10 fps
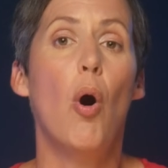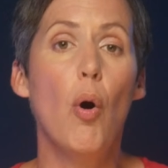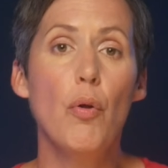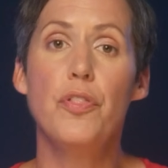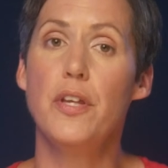
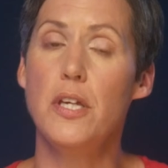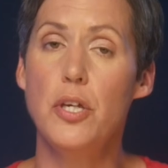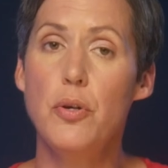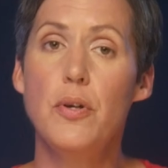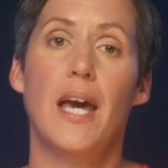on
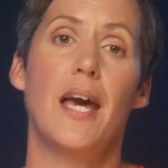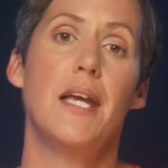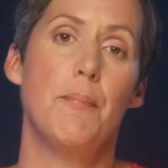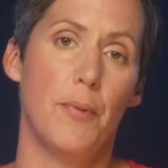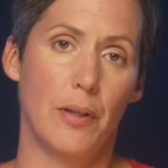the
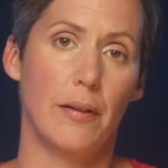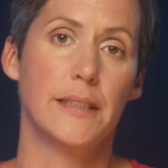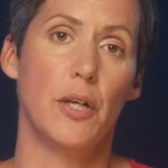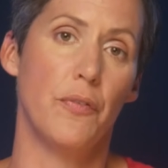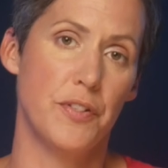UK
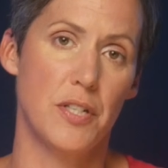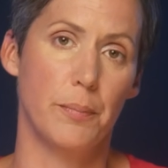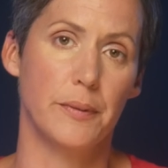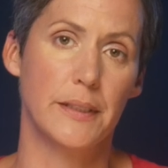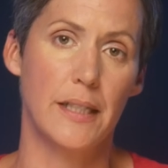models of the
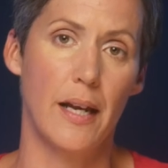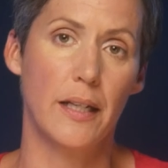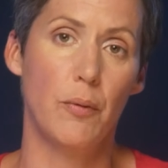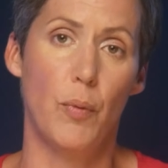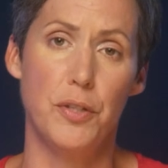double
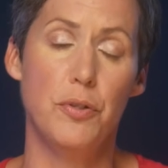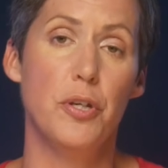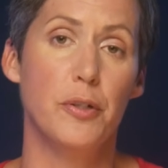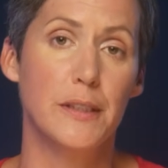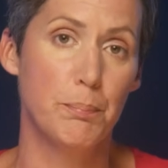stack when you
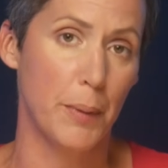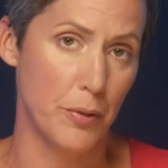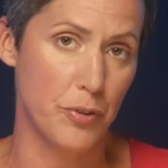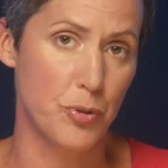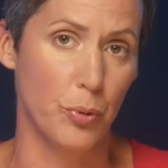use
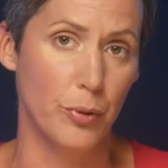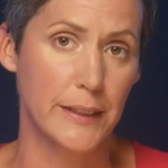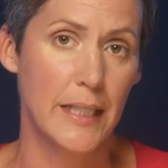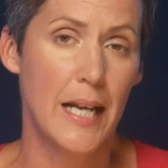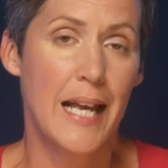both drawers.